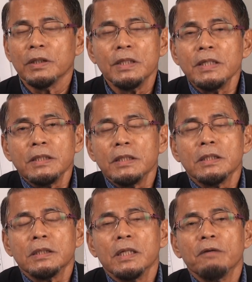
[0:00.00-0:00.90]
This
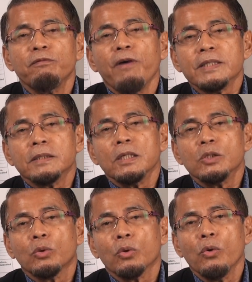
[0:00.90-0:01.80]
is the
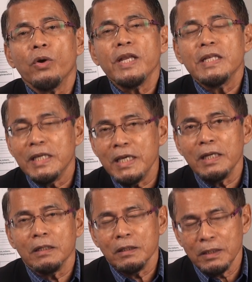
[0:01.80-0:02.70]
fastest growing
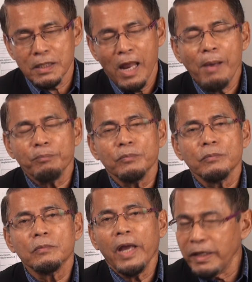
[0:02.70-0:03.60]
deen, Islam.
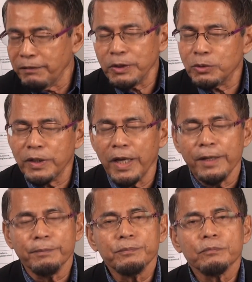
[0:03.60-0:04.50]
And even today,